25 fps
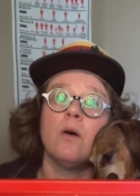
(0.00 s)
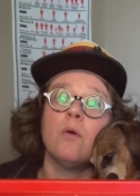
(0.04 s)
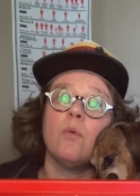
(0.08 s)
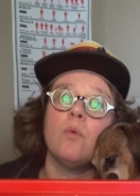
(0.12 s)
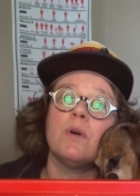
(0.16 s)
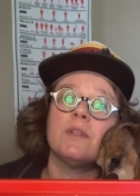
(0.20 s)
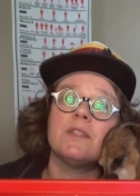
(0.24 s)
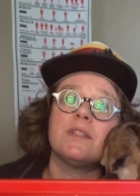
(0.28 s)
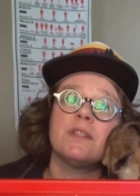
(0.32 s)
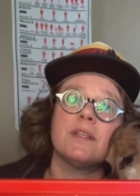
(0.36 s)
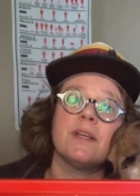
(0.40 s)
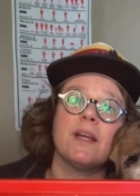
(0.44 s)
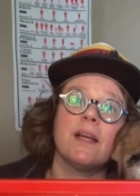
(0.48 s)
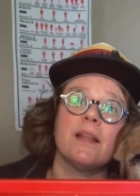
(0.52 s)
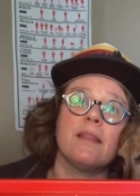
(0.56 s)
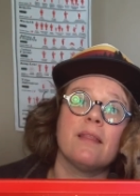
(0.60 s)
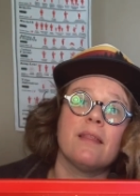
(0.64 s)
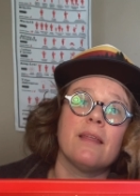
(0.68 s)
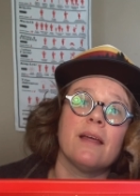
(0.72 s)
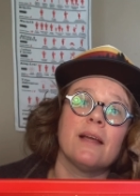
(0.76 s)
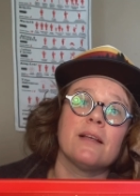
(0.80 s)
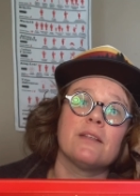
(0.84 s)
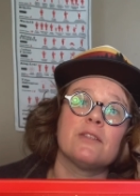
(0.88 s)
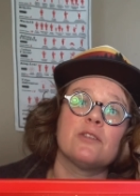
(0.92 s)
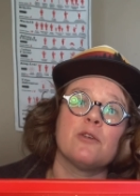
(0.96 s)
Once again,
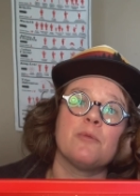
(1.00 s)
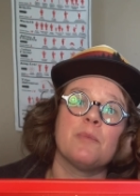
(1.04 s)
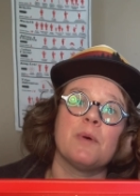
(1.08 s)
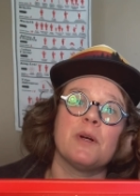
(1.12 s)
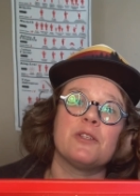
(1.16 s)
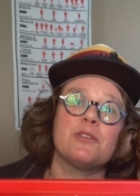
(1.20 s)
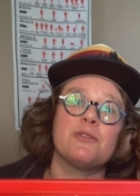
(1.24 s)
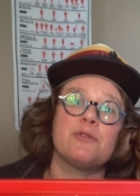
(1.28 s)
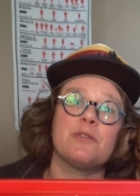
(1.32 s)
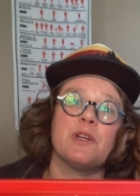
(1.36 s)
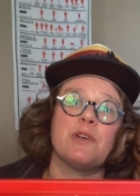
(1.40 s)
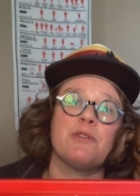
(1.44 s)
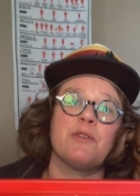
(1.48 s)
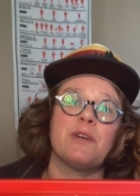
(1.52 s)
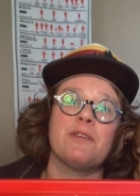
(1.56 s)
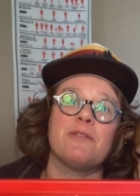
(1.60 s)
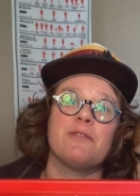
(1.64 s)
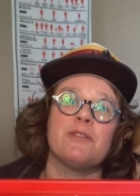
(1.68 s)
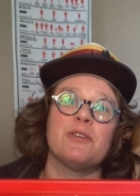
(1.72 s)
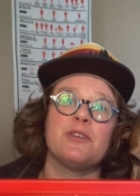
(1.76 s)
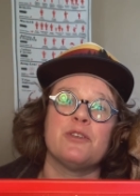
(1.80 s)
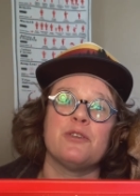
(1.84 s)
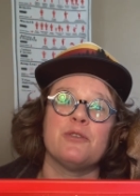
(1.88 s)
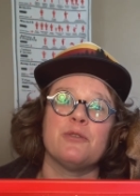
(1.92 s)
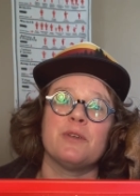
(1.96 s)
thanks so much, Ree,
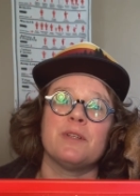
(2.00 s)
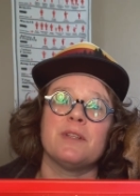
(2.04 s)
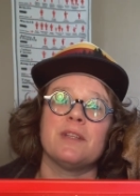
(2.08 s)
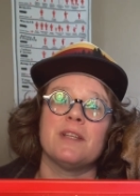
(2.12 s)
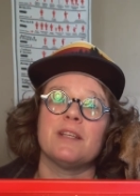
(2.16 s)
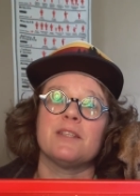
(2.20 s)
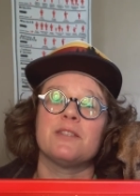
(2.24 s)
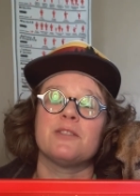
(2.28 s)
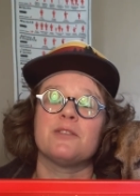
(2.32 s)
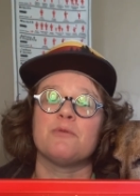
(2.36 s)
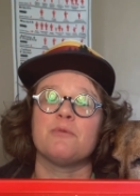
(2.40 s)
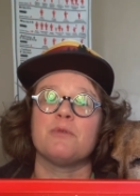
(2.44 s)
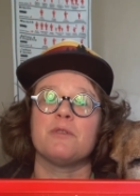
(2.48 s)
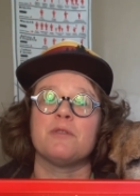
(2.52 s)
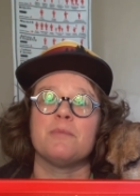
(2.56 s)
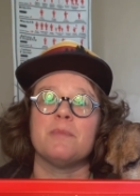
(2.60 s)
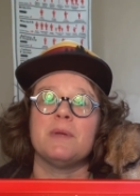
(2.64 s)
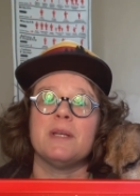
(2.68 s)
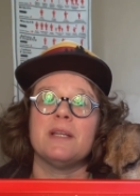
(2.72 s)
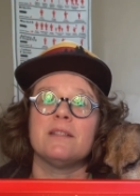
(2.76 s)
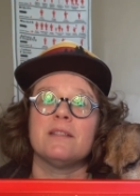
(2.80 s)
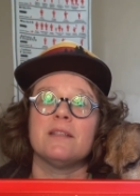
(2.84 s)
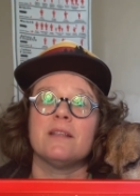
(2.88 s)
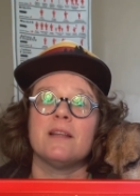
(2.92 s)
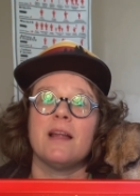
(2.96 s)
for doing this with
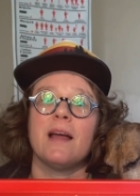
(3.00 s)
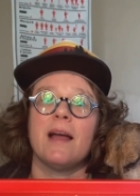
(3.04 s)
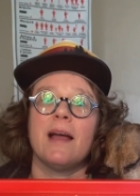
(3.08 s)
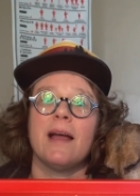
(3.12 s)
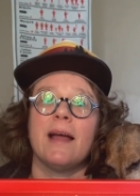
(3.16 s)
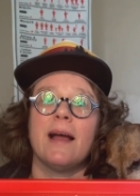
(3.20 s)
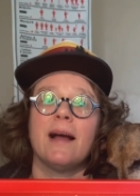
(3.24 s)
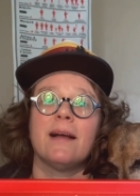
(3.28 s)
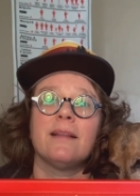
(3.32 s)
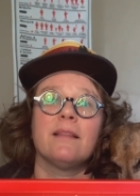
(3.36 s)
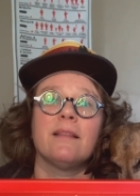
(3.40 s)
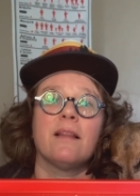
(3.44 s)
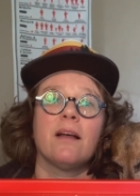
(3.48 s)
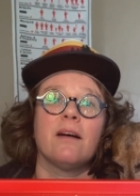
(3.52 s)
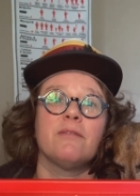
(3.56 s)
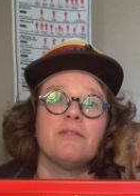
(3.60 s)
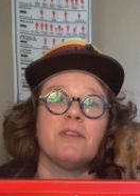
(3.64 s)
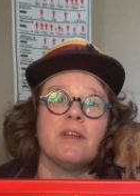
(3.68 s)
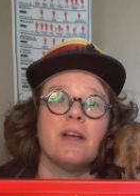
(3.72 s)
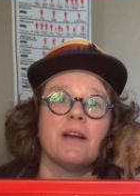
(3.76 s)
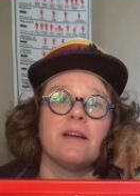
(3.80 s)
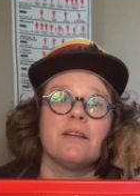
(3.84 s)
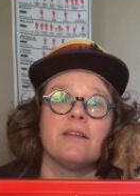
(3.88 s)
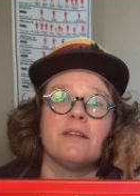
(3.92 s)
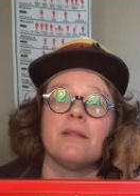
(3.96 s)
me today. I love
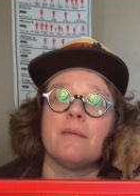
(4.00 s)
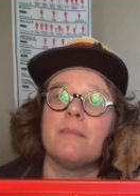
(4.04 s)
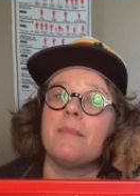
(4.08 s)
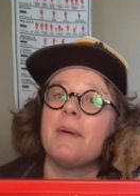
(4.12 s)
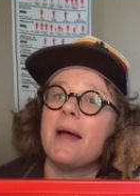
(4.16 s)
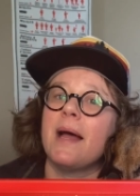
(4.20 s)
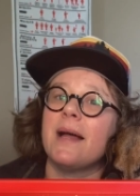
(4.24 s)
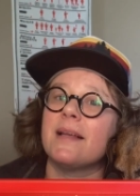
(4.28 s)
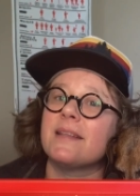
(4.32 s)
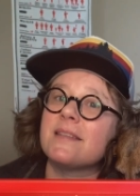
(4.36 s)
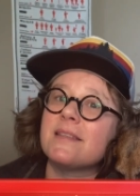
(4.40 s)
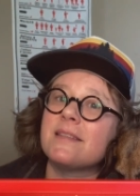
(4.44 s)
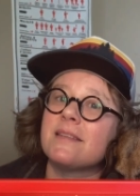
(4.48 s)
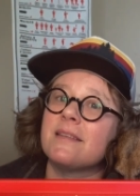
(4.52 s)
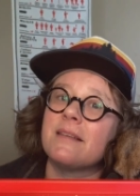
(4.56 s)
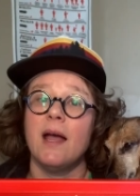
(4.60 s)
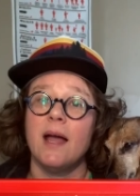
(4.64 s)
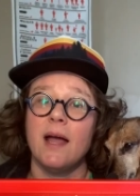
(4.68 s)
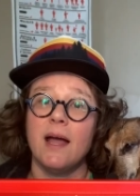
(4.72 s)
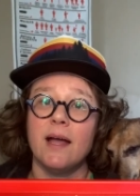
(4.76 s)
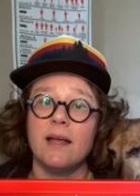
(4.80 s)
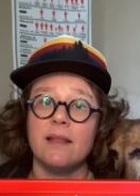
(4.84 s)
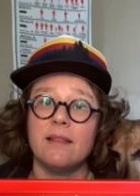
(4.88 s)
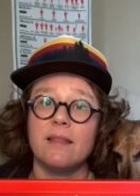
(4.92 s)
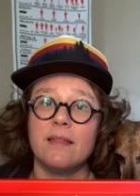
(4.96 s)
you. You're the best.
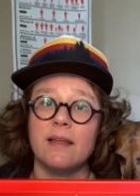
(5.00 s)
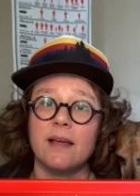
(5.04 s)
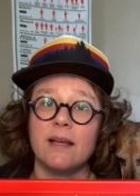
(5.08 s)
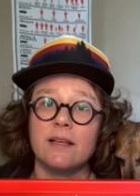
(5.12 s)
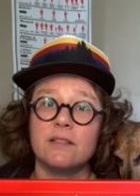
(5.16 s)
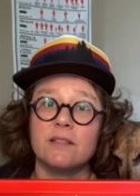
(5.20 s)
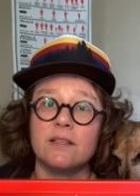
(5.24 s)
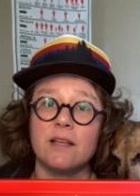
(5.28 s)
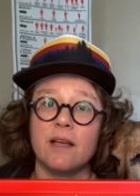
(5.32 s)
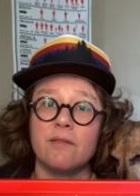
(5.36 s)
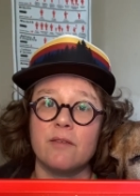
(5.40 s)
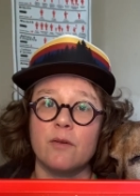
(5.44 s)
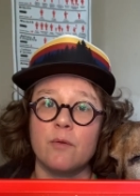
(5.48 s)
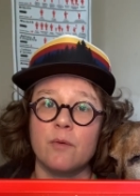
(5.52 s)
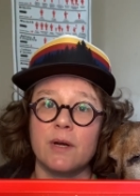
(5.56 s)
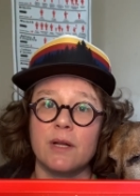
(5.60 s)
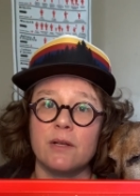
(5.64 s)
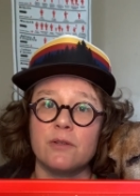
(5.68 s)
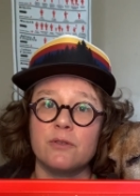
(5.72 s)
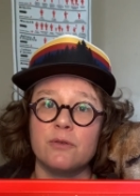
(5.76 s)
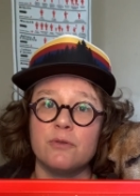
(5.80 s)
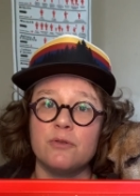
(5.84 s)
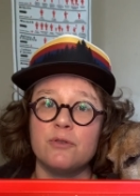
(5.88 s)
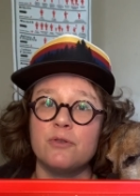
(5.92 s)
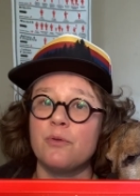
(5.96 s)
And thanks to everyone
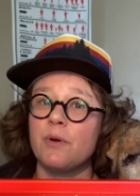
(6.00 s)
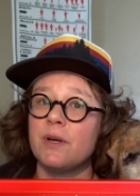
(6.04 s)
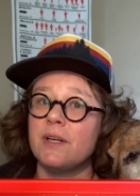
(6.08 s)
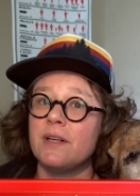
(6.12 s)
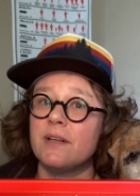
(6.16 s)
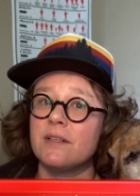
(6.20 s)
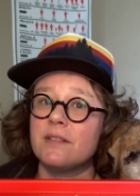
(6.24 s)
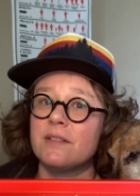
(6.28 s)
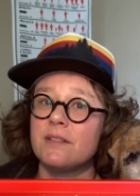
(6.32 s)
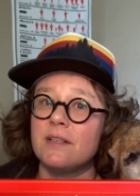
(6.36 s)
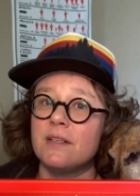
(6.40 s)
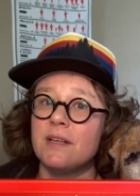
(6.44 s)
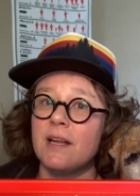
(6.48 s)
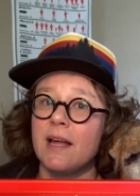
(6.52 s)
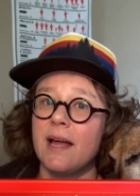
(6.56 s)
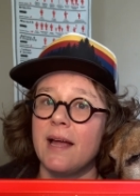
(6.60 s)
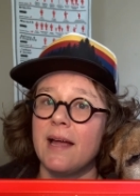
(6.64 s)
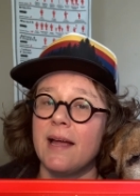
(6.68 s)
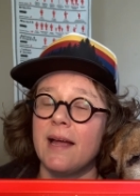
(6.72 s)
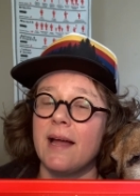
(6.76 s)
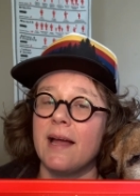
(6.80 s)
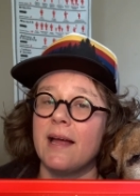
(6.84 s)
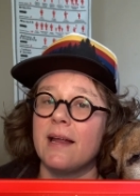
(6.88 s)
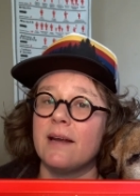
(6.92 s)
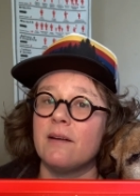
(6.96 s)
else who joined us
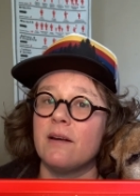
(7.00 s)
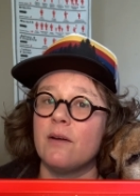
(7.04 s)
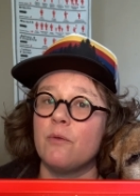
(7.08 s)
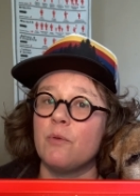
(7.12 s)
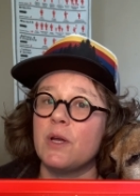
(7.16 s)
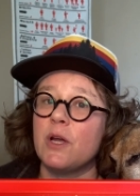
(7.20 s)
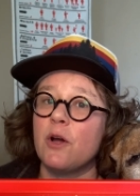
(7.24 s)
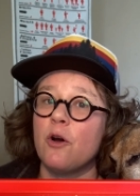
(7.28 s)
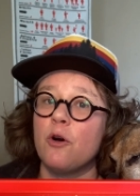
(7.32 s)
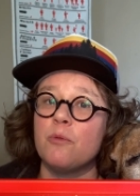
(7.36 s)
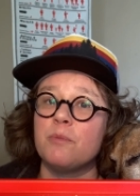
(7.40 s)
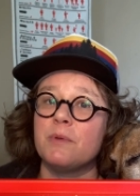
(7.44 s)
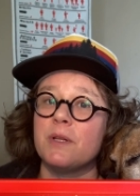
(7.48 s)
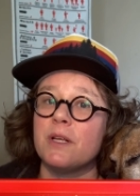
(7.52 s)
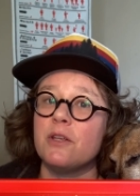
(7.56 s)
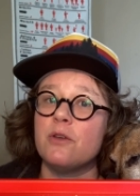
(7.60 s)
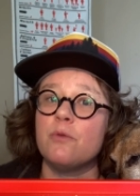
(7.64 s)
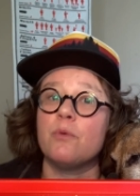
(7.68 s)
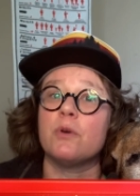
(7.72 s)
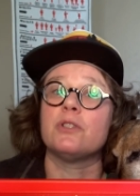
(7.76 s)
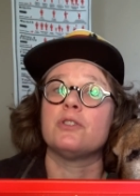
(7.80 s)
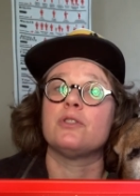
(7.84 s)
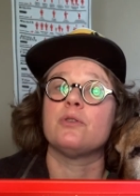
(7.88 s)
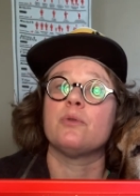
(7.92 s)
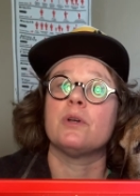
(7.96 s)
today. And we hope that you
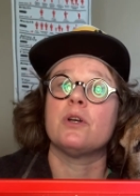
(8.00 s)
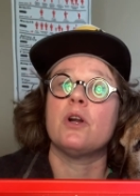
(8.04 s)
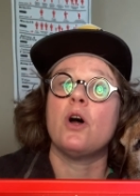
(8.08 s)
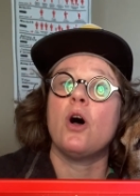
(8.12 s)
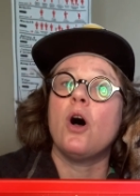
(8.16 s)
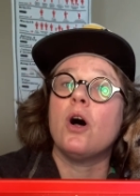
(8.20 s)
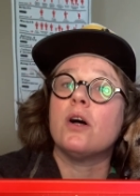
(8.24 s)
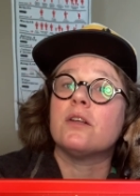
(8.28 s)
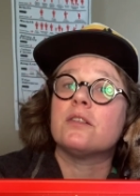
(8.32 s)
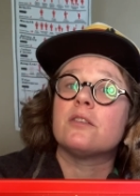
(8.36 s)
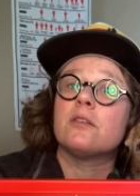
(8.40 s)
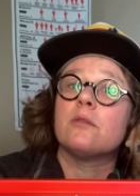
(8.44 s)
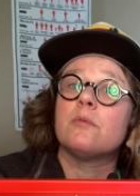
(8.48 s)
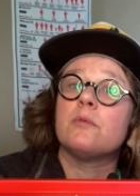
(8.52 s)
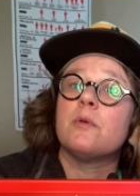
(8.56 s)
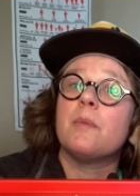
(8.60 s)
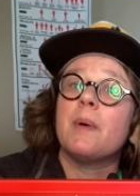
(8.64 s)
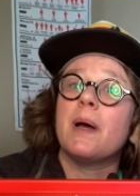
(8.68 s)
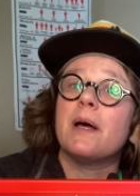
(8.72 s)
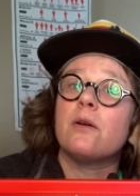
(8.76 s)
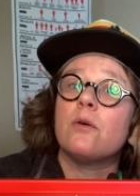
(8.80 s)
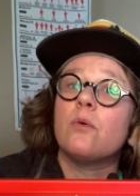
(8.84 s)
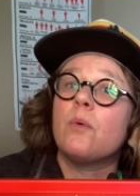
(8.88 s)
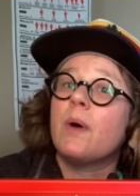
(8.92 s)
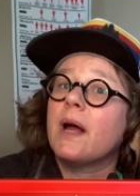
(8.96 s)
are doing awesome no
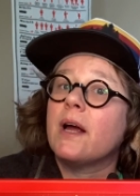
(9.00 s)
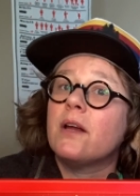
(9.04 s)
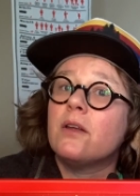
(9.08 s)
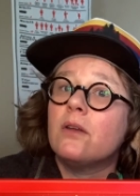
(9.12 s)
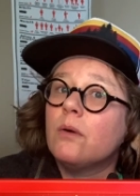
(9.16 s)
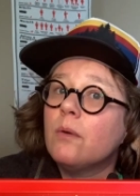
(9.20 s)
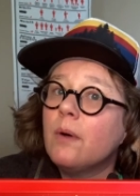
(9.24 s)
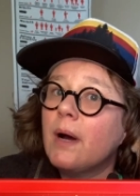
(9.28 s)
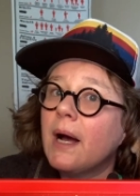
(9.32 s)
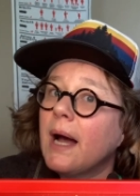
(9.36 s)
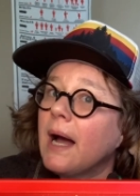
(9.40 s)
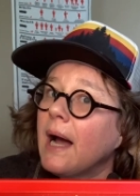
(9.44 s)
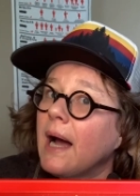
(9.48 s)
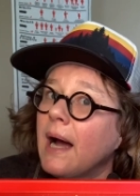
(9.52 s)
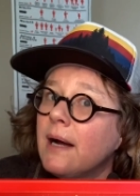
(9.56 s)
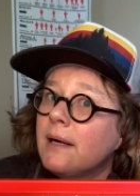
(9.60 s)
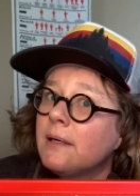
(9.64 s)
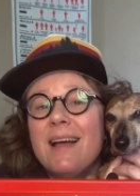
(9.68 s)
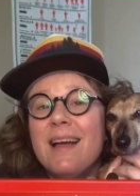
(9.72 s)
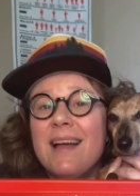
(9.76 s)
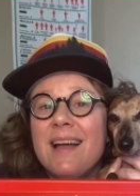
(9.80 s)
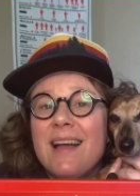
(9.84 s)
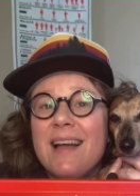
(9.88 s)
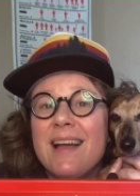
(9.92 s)
matter where you are.